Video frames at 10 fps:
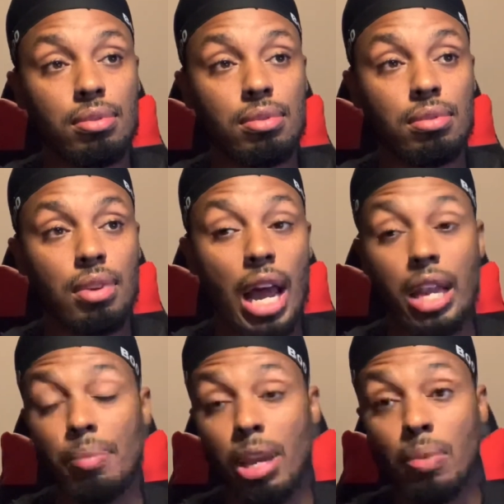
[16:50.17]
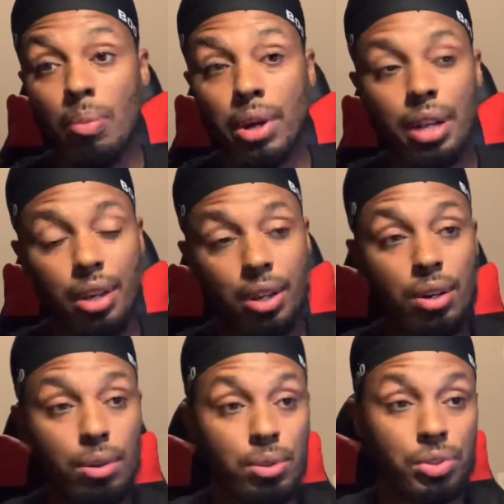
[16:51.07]
I can make my money and
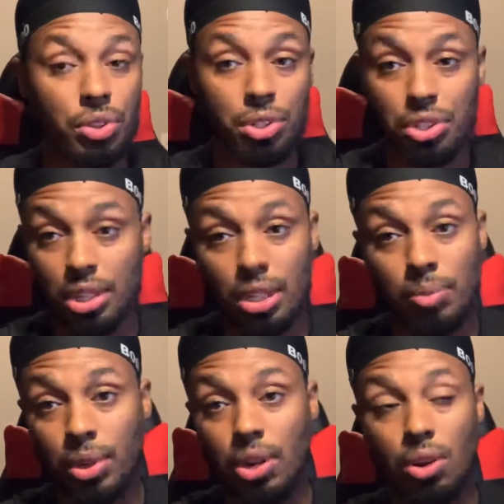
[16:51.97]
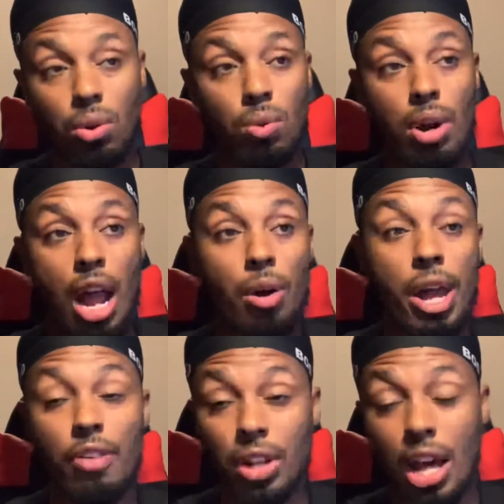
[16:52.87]
go to the gym or I'll
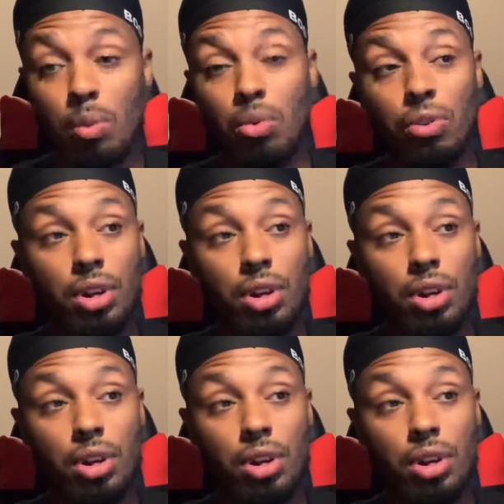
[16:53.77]
have a lot of more,